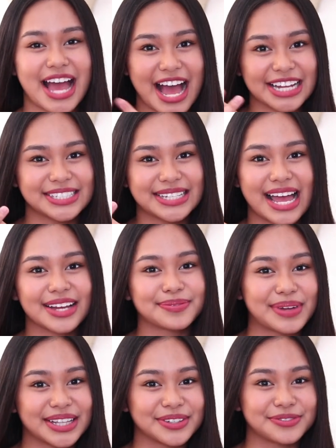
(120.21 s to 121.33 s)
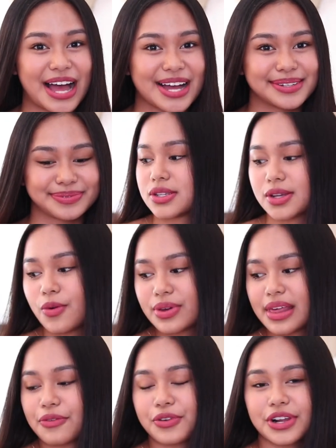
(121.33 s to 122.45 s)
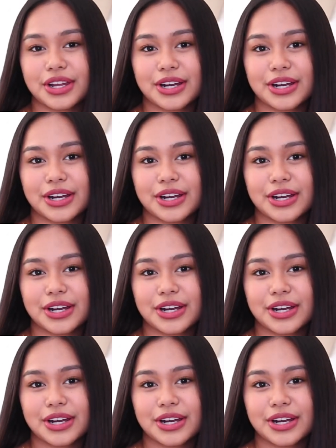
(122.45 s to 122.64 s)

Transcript: hashtag BellaFam. So without